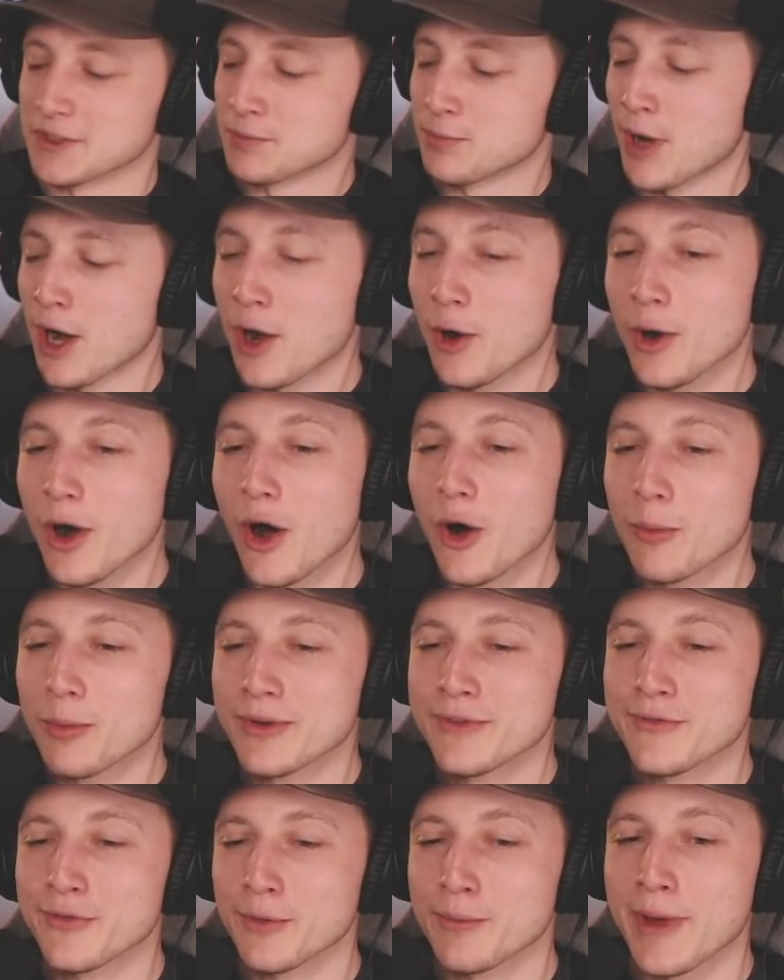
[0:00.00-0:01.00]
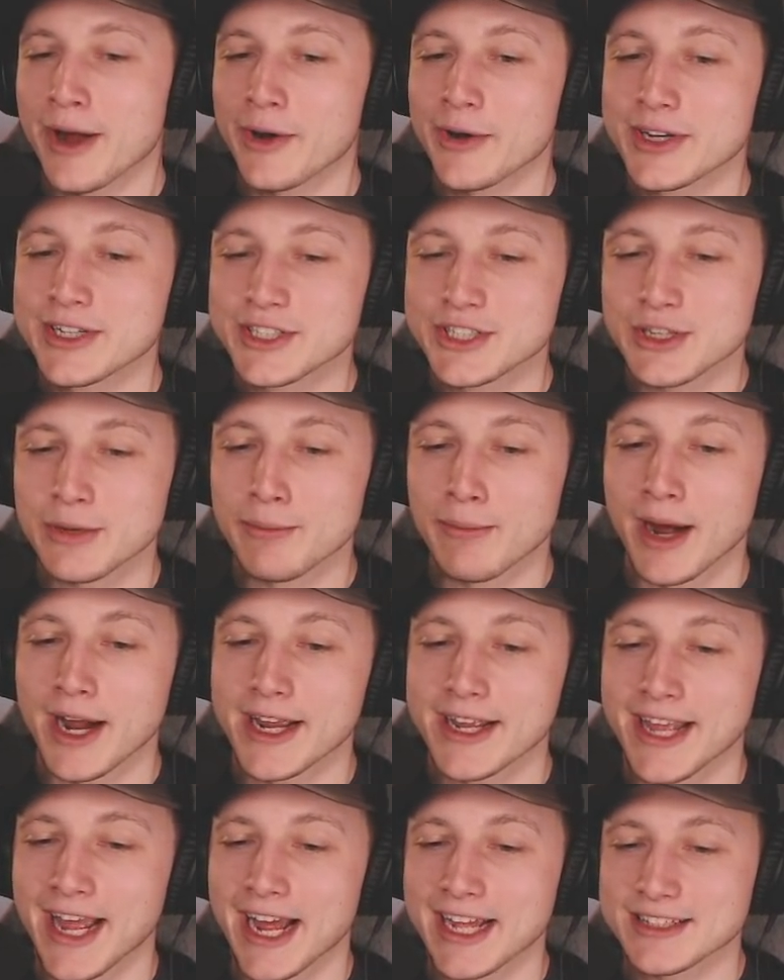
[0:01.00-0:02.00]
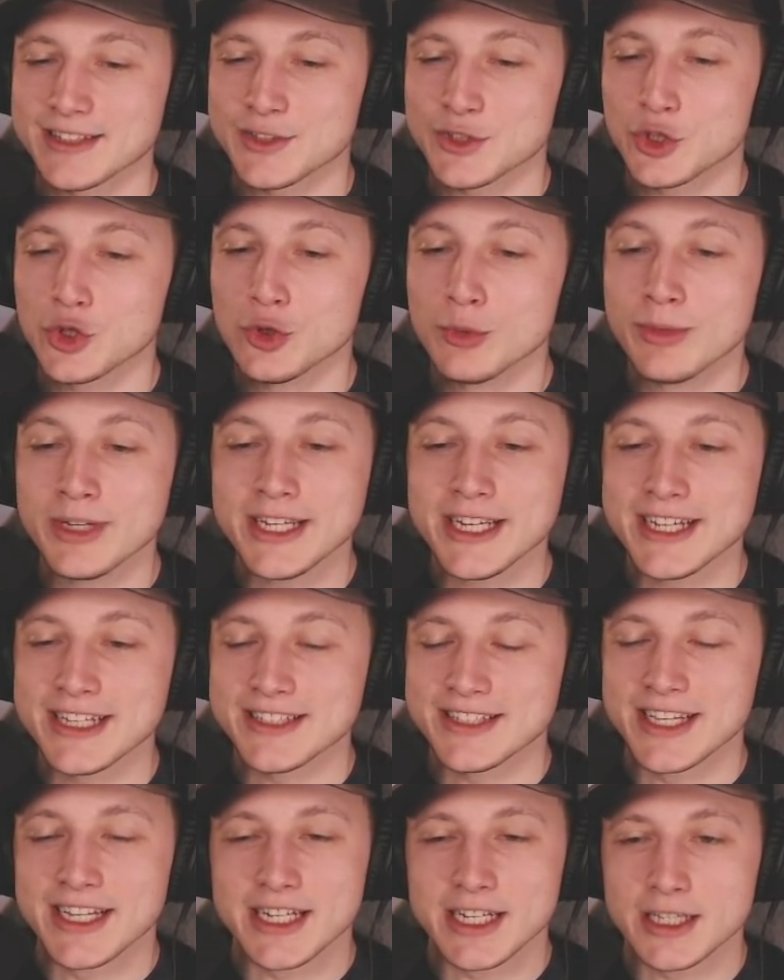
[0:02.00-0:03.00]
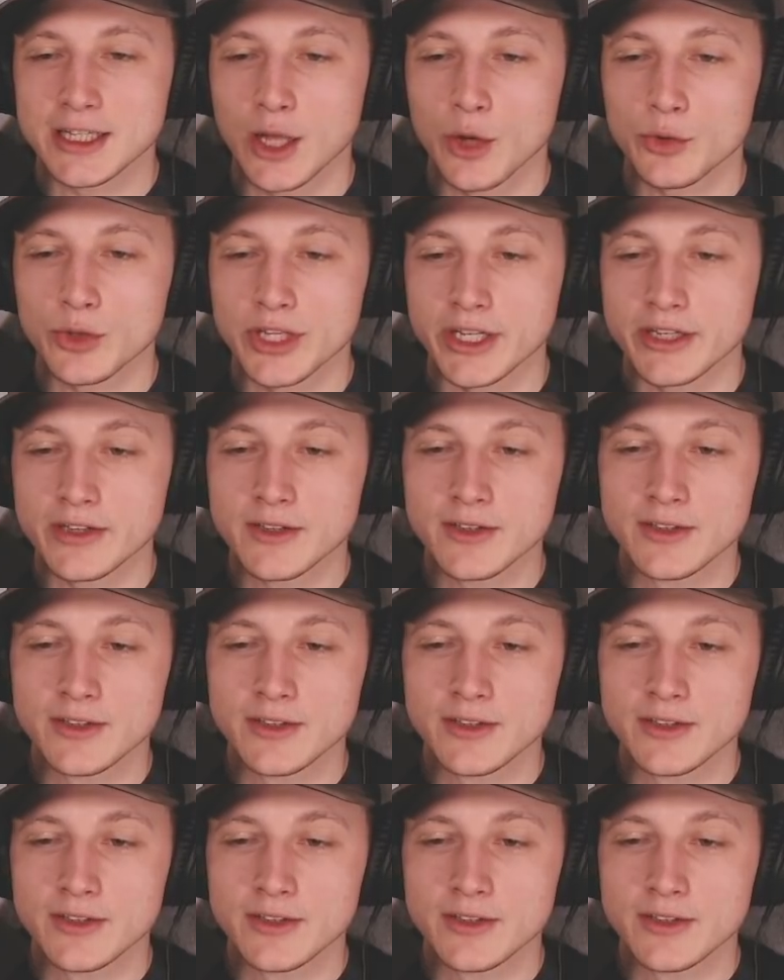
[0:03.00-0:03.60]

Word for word: Poe open for marriage? My cat Scooby is getting lonely.